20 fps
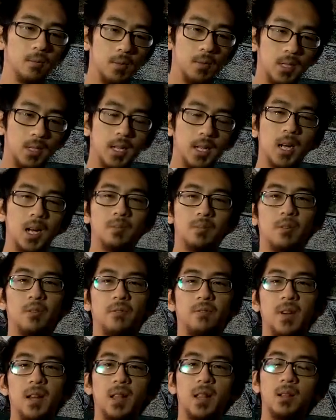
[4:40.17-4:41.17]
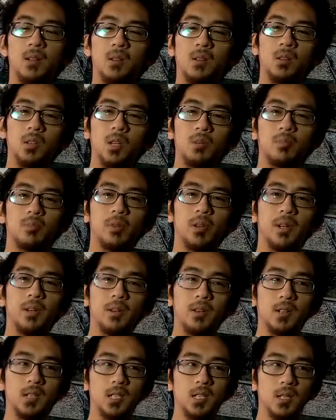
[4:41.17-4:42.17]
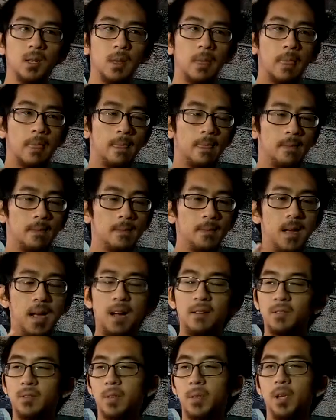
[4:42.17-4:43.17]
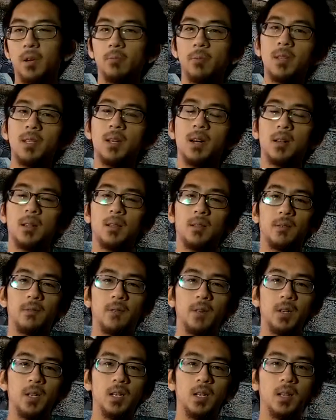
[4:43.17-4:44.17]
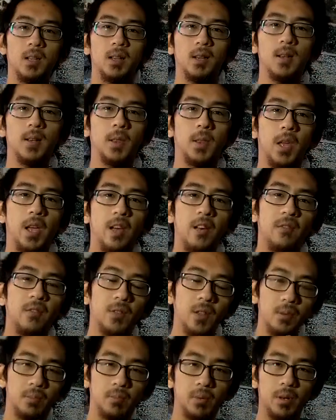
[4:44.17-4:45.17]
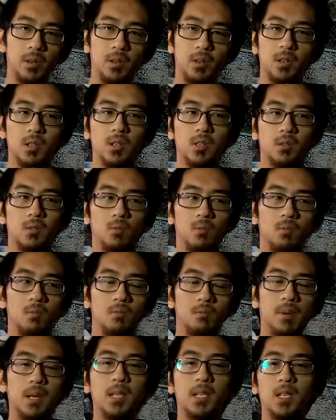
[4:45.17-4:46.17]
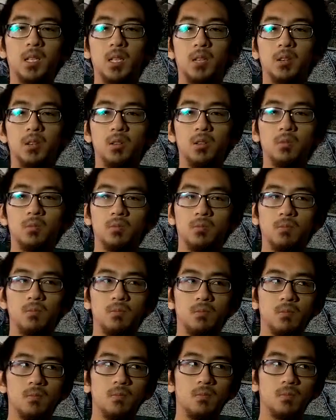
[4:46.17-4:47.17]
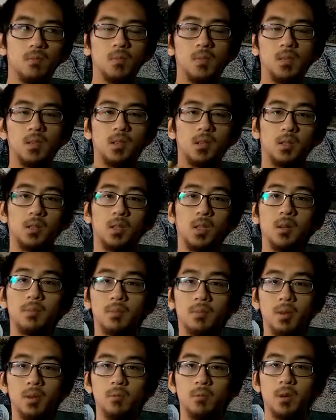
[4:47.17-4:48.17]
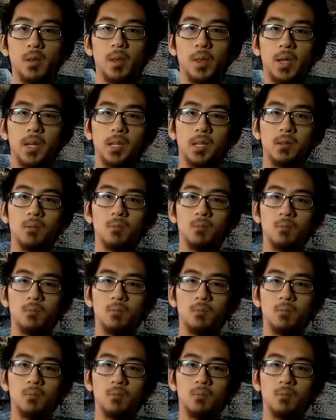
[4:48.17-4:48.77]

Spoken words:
was they got professional lip readers. After they retouched the footage, they have lip readers basically just lip read what they